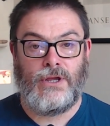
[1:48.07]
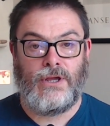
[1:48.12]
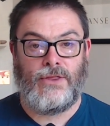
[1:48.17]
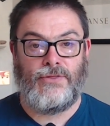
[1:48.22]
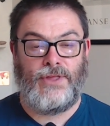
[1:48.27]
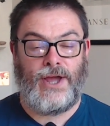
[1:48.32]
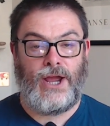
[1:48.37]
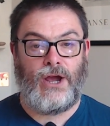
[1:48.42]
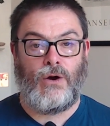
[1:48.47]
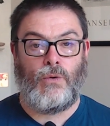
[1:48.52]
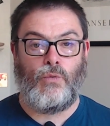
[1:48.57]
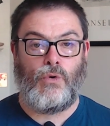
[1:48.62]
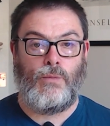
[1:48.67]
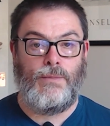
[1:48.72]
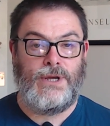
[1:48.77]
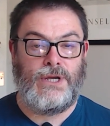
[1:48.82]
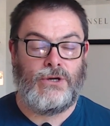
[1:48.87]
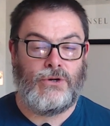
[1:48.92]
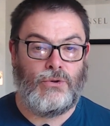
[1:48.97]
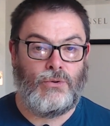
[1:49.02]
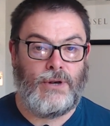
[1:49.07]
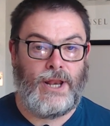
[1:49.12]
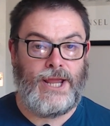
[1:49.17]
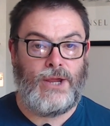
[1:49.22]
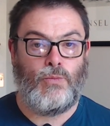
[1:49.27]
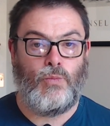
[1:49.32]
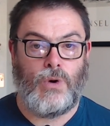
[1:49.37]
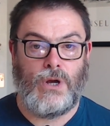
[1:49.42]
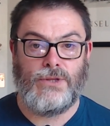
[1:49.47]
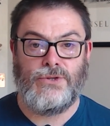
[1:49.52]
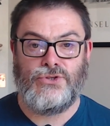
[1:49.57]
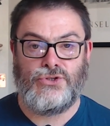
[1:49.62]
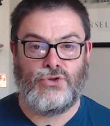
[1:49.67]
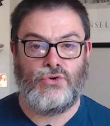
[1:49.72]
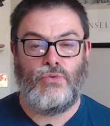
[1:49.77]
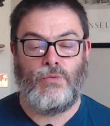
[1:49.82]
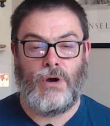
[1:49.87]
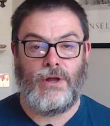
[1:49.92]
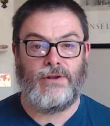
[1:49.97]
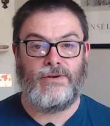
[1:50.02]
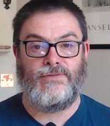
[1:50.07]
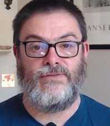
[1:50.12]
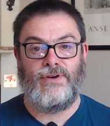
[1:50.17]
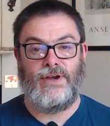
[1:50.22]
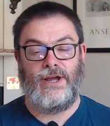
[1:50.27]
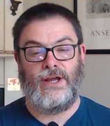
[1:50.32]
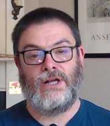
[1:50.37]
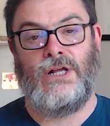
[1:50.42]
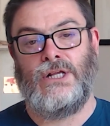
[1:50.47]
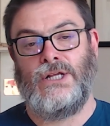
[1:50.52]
They are what we call a one-to-one affair.